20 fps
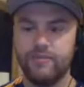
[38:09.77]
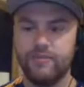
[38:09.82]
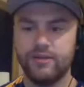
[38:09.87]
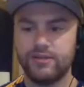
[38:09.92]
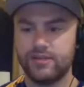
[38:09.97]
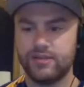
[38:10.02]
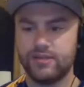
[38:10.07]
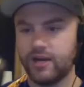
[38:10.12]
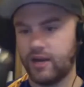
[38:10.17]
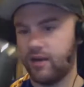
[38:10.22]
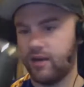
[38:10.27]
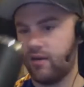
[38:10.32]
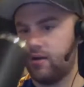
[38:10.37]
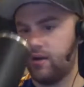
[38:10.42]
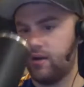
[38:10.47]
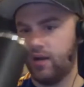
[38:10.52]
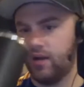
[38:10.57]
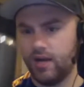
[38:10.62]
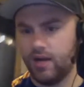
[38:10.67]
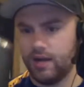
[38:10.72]
year,
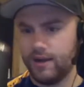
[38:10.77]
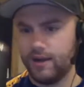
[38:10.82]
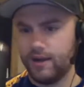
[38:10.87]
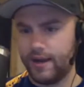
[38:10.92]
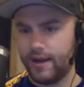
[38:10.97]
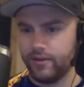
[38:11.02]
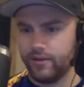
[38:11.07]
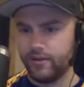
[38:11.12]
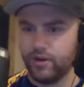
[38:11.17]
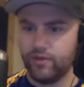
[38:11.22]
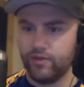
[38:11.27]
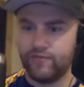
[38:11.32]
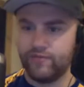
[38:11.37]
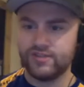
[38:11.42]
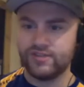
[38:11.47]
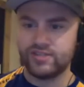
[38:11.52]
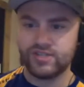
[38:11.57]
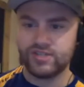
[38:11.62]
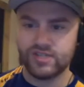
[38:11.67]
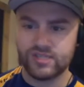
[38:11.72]
I don't know if it's
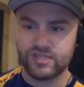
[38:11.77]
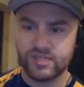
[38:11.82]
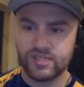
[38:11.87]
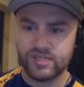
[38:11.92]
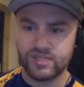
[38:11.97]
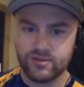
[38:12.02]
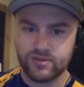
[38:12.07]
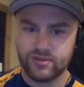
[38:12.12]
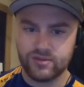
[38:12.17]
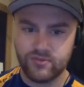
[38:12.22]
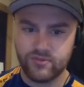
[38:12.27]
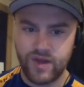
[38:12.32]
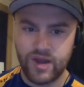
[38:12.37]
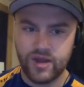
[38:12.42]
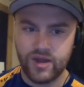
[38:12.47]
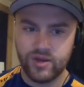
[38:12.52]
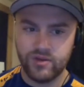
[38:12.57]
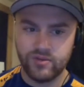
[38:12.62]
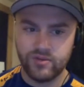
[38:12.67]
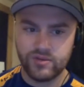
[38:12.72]
just
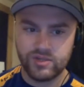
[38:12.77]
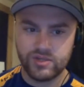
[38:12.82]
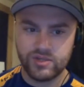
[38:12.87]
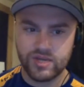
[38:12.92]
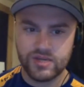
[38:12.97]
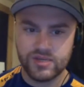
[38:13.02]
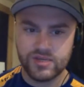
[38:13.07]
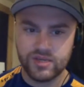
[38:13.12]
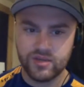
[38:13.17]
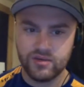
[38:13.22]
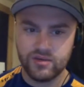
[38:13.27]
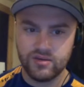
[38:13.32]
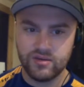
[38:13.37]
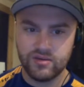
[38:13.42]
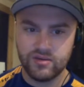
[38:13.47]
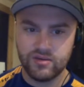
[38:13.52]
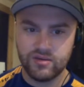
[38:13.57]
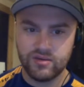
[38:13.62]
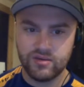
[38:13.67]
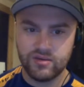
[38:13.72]
Renault
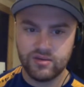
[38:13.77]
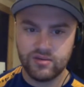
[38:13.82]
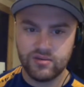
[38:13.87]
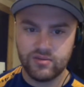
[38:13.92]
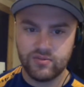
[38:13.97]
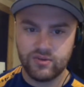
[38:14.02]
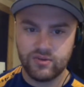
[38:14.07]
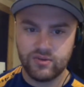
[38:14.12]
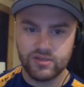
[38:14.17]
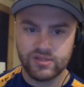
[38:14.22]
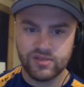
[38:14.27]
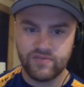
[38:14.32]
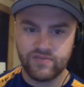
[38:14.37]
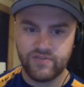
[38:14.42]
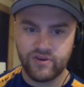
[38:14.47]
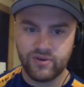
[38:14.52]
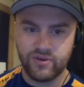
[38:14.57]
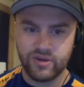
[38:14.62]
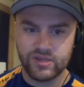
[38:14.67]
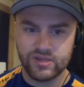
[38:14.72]
wants to
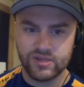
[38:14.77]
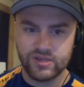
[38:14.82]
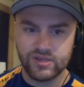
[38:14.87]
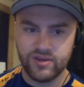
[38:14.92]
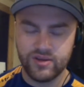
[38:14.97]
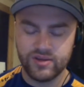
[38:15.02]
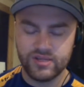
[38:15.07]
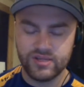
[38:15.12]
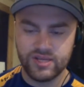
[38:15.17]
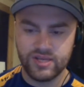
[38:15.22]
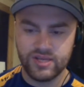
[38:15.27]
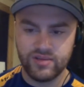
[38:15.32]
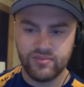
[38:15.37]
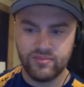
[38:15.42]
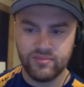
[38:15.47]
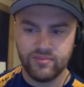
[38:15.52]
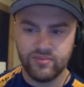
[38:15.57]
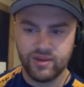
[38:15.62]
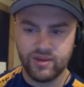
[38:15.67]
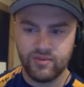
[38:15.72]
focus on their
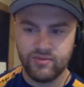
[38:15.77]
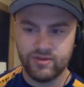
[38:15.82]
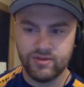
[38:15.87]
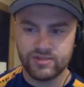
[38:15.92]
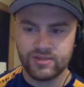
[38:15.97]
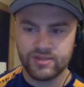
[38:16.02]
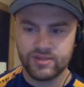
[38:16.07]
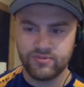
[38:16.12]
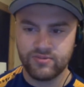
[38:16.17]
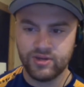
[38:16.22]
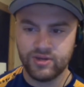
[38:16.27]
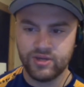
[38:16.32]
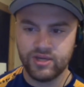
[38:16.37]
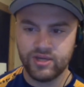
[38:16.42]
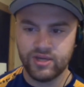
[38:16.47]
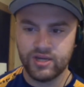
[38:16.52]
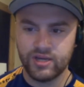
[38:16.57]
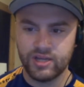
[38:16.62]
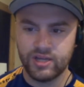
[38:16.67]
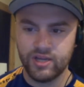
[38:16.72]
team and wasn't really
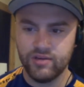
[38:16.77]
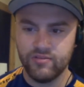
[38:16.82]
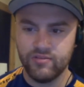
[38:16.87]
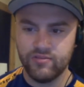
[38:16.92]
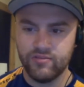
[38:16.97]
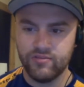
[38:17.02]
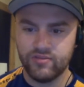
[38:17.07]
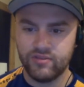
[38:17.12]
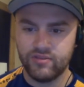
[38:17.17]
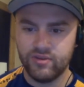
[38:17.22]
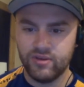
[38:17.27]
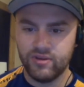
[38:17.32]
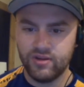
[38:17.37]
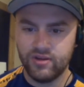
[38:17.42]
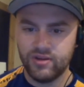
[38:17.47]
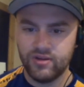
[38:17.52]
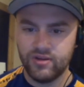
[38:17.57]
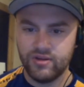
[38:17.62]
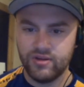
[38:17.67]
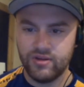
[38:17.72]
going to give
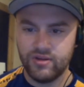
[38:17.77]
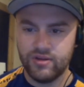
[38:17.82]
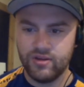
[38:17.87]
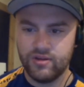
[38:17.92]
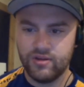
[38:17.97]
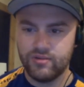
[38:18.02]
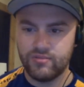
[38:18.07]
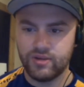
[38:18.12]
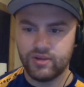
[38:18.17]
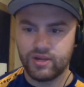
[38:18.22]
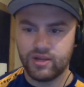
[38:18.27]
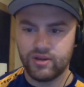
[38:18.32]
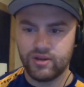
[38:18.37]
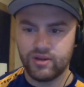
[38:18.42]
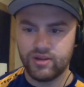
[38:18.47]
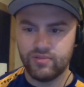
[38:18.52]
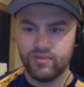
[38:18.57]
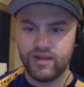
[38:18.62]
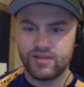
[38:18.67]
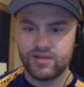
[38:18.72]
McLaren the
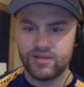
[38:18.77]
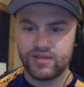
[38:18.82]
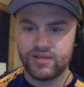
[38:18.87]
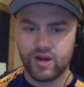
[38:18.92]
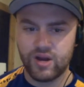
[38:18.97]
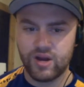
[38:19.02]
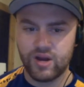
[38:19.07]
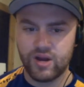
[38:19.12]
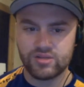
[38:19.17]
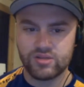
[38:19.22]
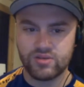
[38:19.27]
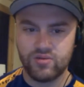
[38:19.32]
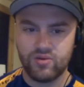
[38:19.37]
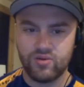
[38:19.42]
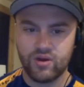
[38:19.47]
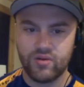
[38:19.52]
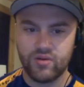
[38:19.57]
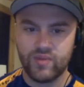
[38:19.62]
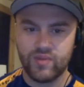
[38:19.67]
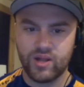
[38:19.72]
best parts,
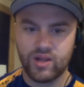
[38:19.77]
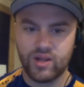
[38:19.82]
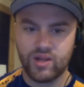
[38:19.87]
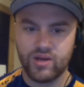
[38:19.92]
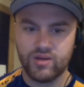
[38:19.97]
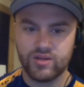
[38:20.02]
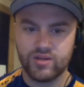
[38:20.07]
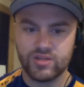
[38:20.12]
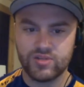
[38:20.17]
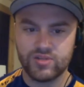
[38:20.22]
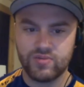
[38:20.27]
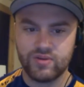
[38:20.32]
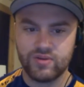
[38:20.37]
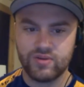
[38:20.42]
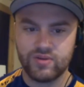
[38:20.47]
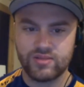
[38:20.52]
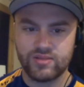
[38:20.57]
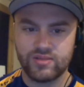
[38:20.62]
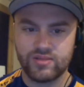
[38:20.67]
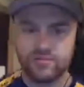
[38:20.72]
or McLaren just
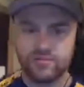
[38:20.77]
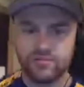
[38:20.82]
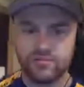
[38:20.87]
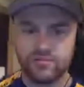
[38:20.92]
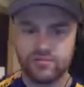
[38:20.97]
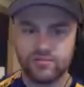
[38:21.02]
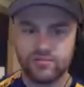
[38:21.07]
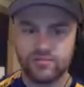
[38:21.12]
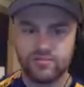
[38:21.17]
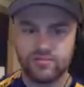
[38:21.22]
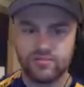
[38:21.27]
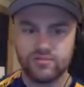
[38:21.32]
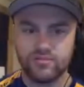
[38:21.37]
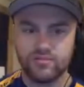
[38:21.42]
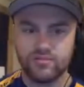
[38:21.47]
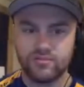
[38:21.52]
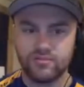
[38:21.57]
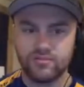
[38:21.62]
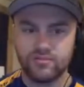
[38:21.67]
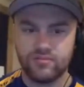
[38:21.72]
wants
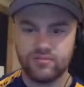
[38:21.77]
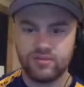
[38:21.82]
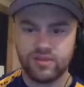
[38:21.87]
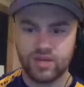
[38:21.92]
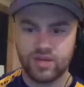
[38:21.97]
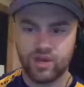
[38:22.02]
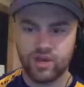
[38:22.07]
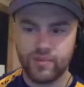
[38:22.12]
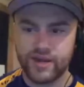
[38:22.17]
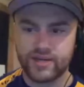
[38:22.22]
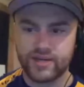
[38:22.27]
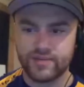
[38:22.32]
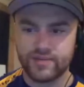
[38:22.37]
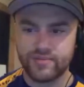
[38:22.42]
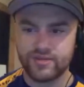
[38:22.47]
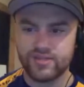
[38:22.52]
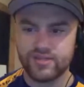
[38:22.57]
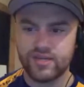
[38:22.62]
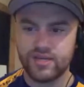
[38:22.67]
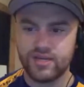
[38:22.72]
to go back to
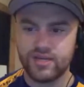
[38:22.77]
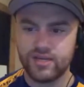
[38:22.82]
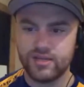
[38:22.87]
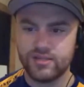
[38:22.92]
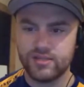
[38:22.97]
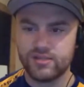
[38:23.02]
Mercedes.